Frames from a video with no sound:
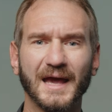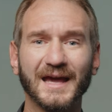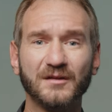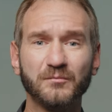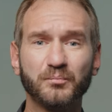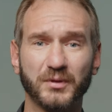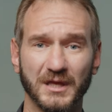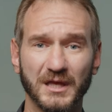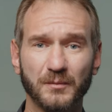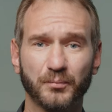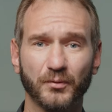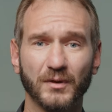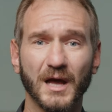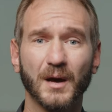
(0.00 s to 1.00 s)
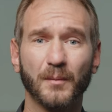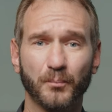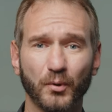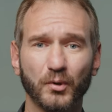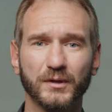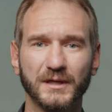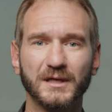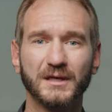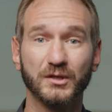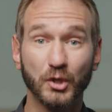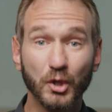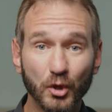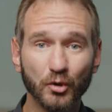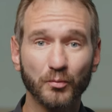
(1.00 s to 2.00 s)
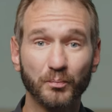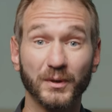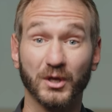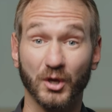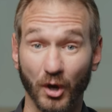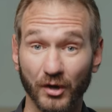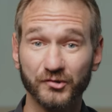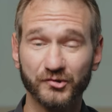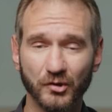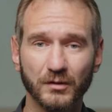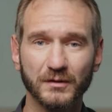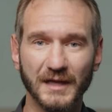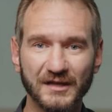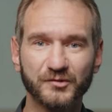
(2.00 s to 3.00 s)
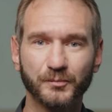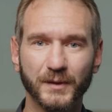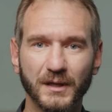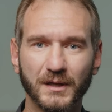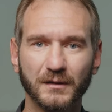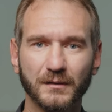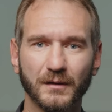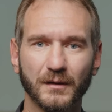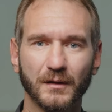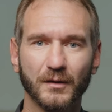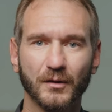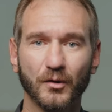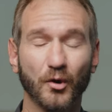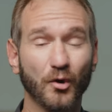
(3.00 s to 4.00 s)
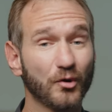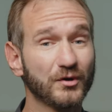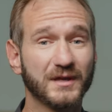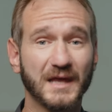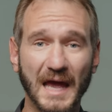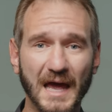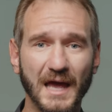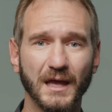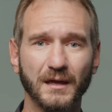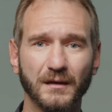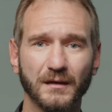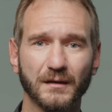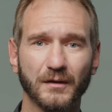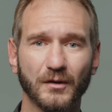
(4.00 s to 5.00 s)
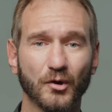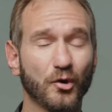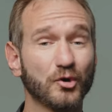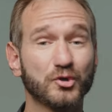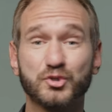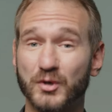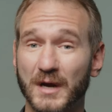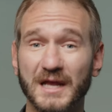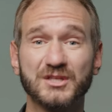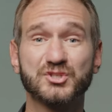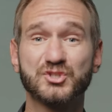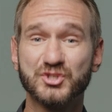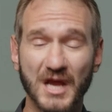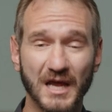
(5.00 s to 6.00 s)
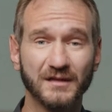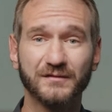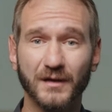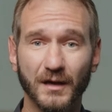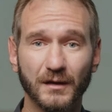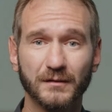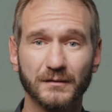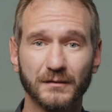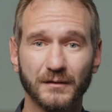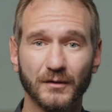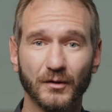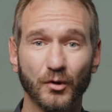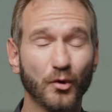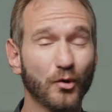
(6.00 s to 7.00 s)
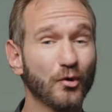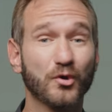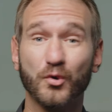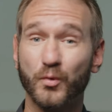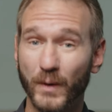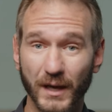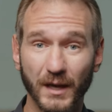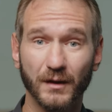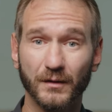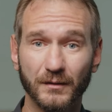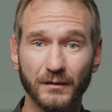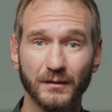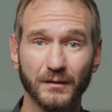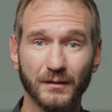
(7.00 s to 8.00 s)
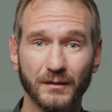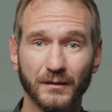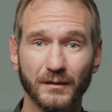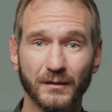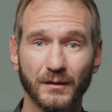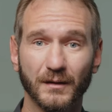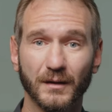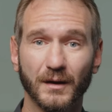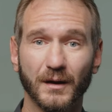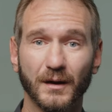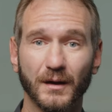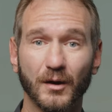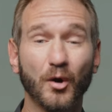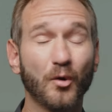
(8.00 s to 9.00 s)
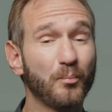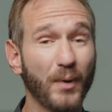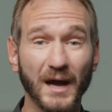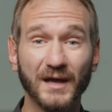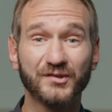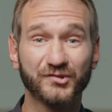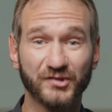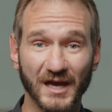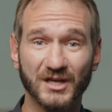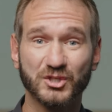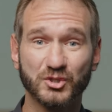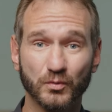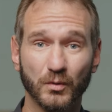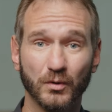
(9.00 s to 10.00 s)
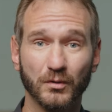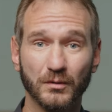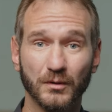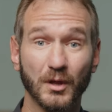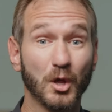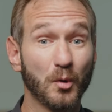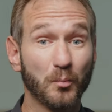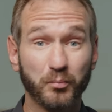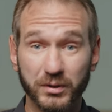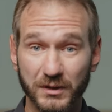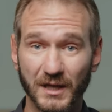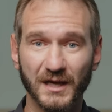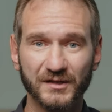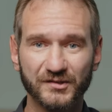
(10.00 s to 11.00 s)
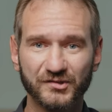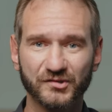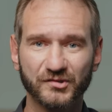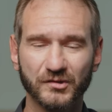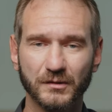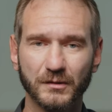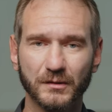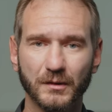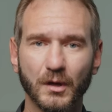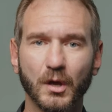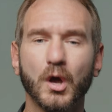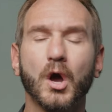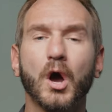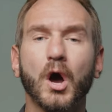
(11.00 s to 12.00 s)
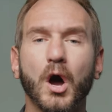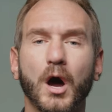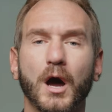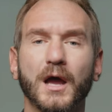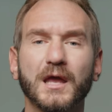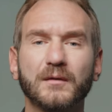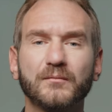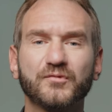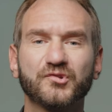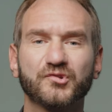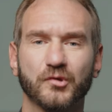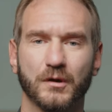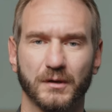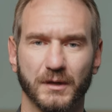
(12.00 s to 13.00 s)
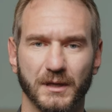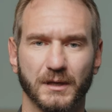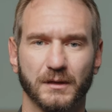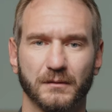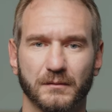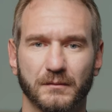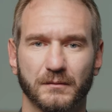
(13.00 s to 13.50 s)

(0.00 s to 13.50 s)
and people are bullying you because you're lesbian or gay or transgender or queer, or bisexual plus I am sorry.